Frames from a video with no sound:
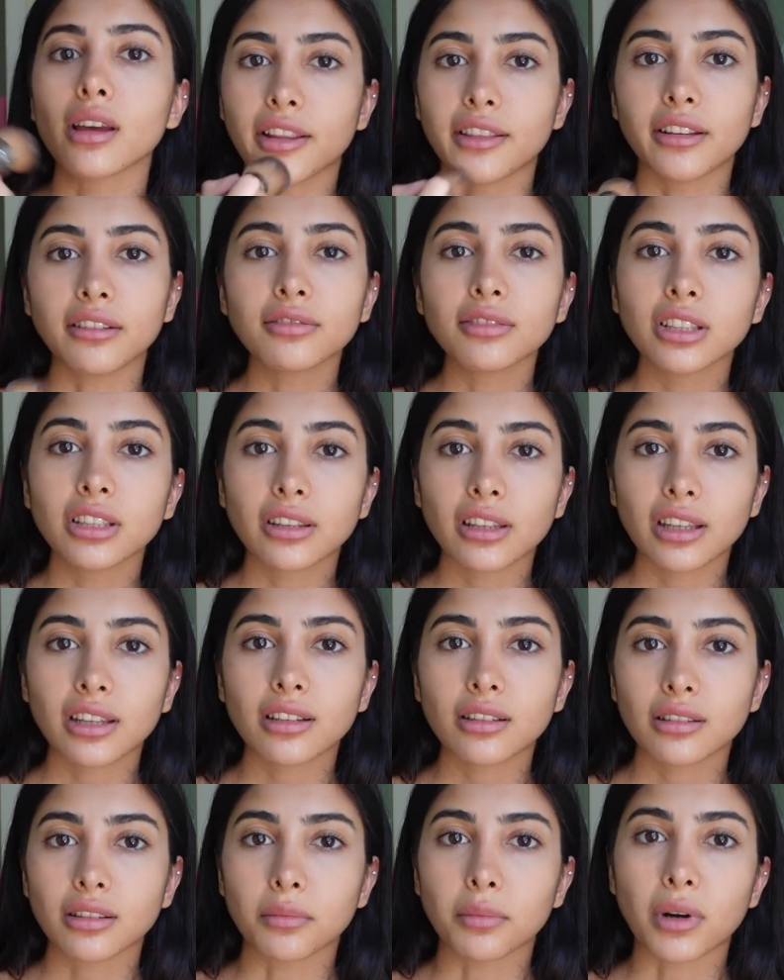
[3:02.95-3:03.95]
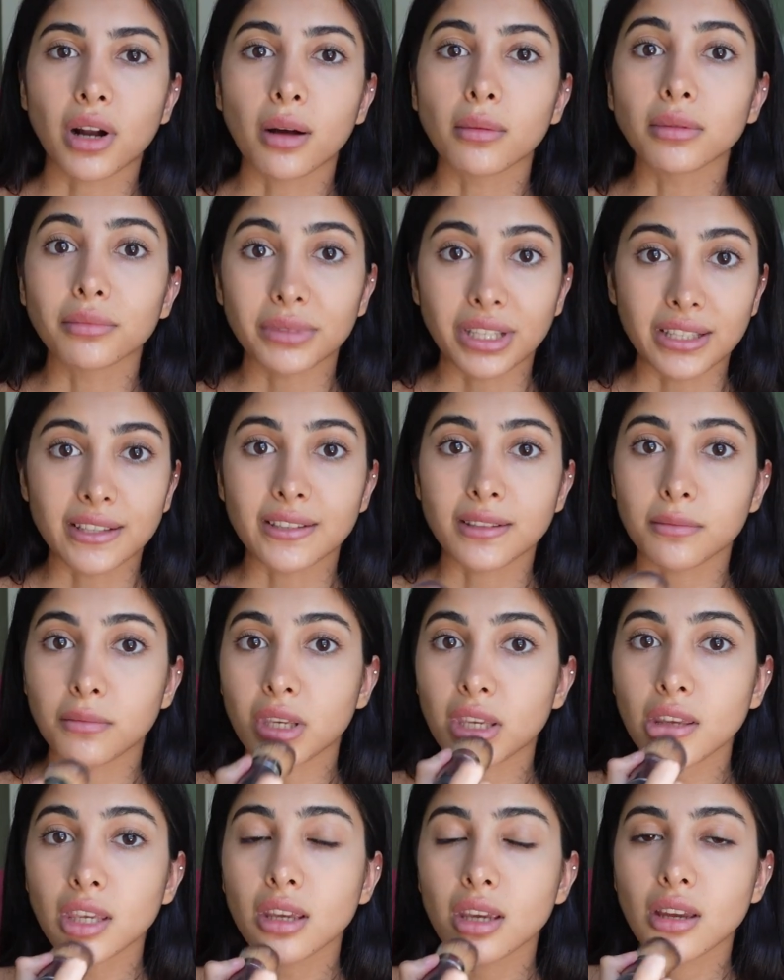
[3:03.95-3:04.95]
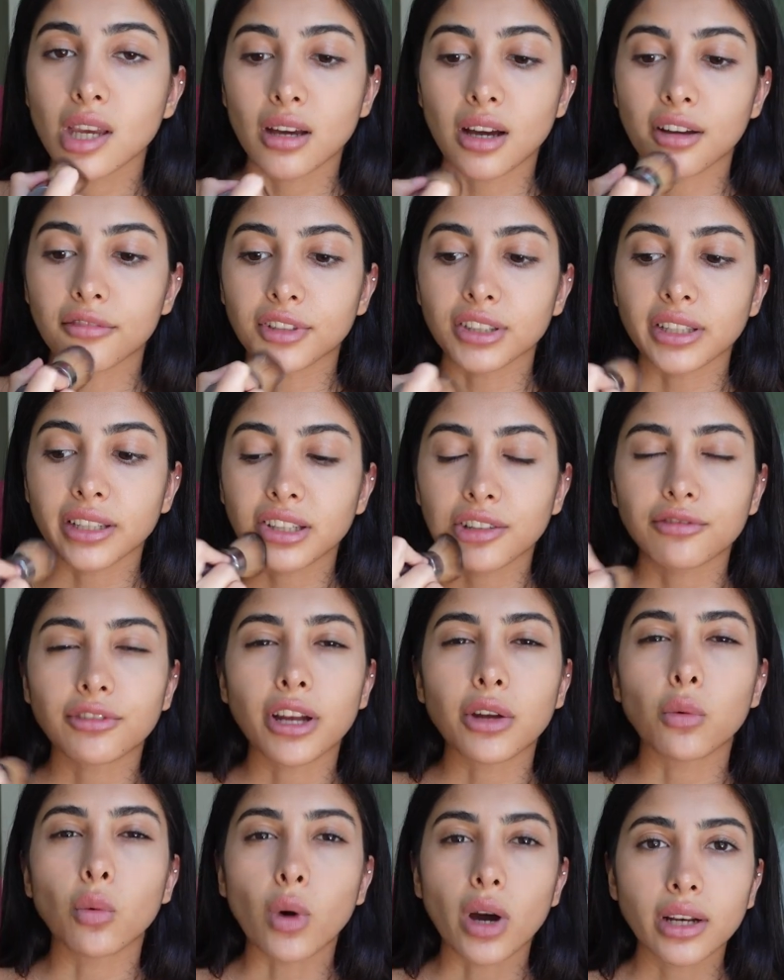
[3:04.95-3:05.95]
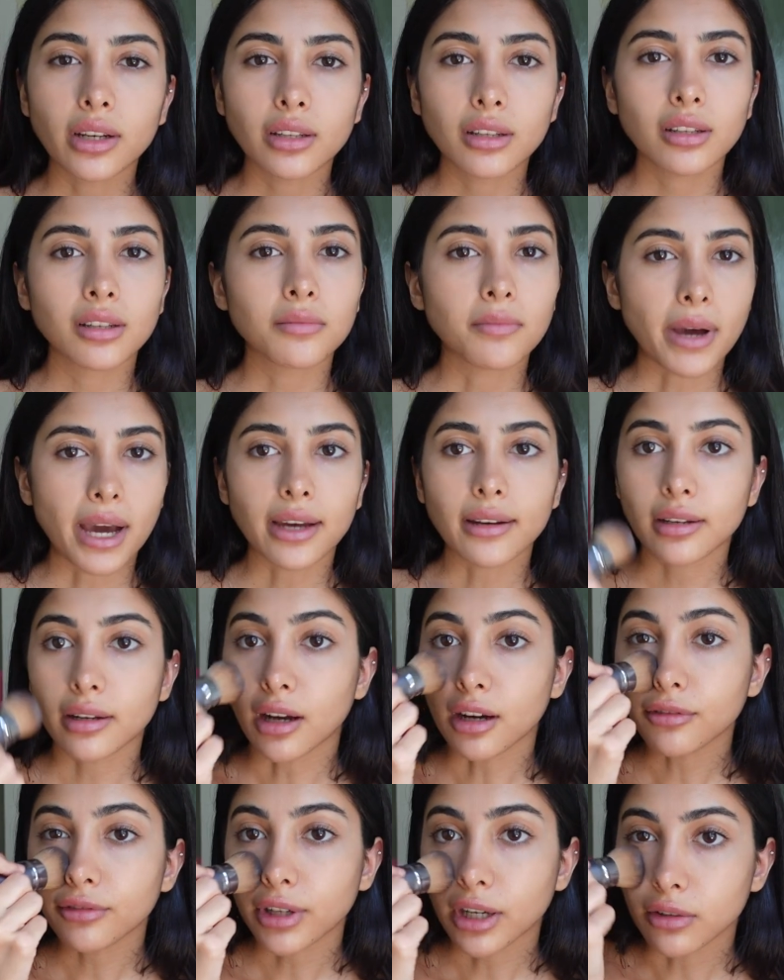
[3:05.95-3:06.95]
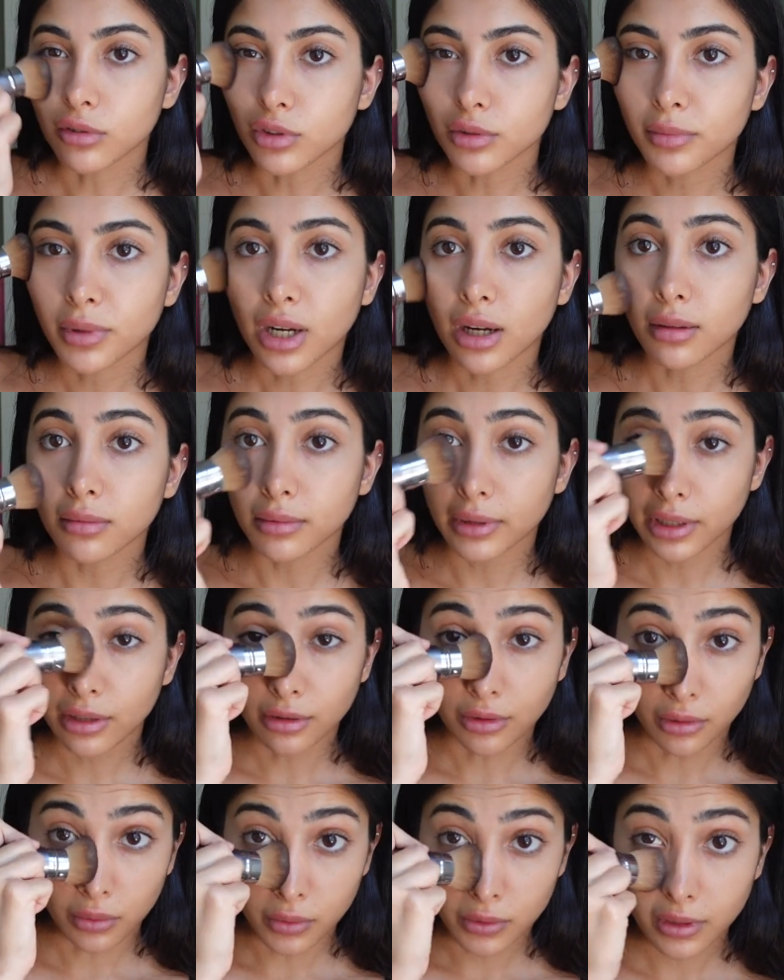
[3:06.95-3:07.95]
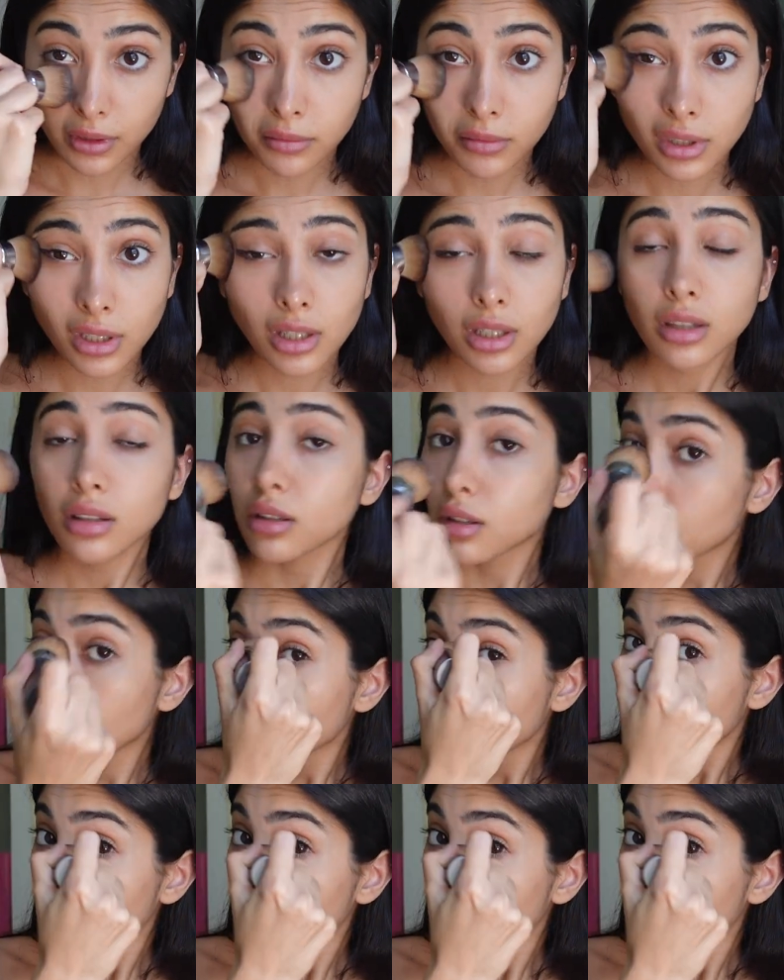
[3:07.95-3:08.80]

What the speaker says: I definitely think the problem is me. I feel like if I wanted it bad enough, I would probably do something.